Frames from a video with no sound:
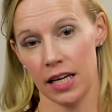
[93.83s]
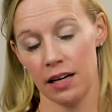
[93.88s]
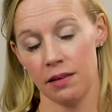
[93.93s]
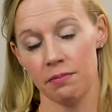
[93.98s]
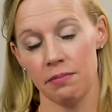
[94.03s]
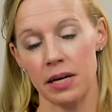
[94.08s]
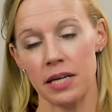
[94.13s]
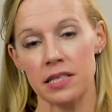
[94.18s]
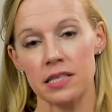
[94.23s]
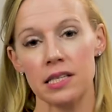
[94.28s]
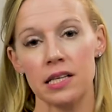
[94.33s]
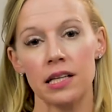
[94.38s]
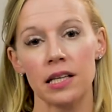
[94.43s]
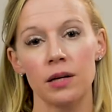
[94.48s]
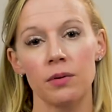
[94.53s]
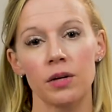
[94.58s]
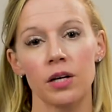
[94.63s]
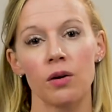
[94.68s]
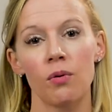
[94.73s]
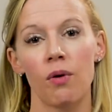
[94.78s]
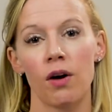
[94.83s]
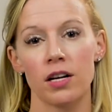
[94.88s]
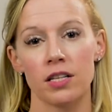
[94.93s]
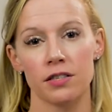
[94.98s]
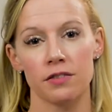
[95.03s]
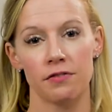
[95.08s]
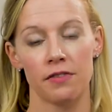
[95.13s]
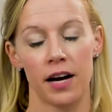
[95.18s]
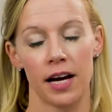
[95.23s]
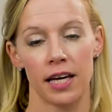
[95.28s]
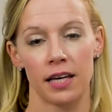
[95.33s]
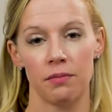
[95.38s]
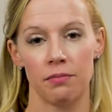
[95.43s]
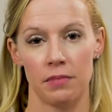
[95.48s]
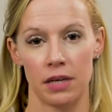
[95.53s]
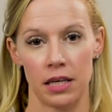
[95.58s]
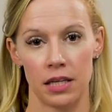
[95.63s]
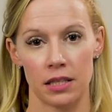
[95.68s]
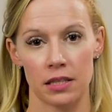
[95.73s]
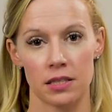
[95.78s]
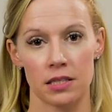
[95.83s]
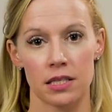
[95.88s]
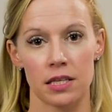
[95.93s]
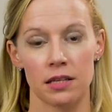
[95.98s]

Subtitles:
and basically what quantifying means,